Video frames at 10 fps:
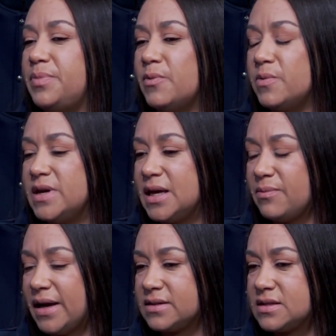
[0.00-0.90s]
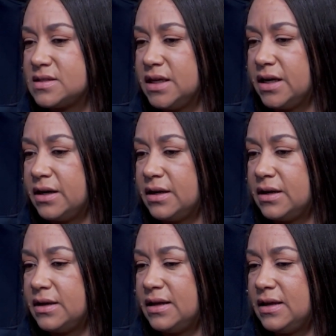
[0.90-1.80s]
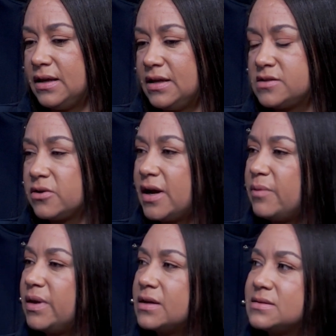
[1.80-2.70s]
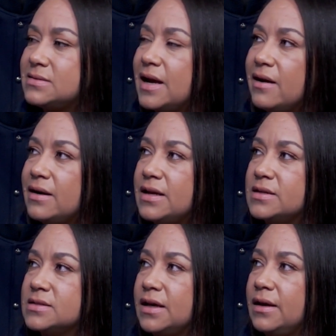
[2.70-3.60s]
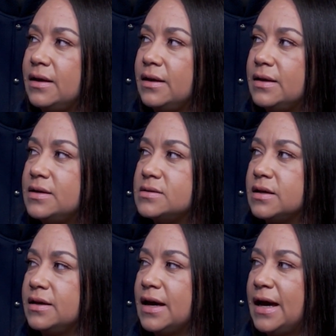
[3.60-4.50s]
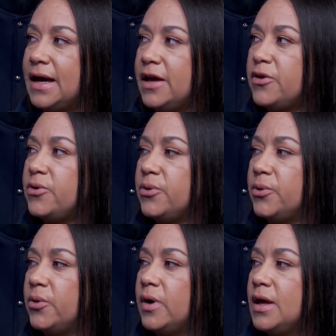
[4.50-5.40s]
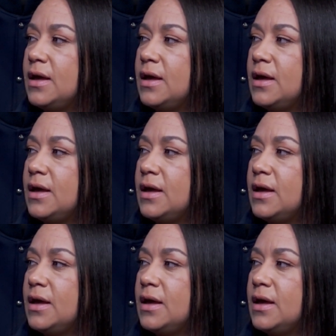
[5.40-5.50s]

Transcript: But when we get back to Sierra, it's great because Darren is a guy who